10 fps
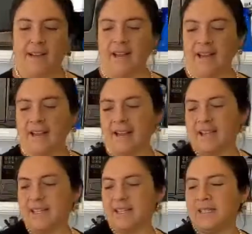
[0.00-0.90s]
I
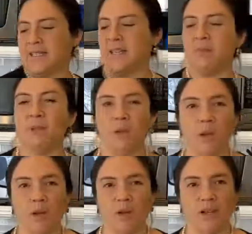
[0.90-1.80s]
can skip
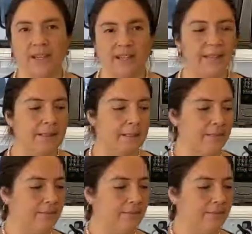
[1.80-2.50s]
doing all this.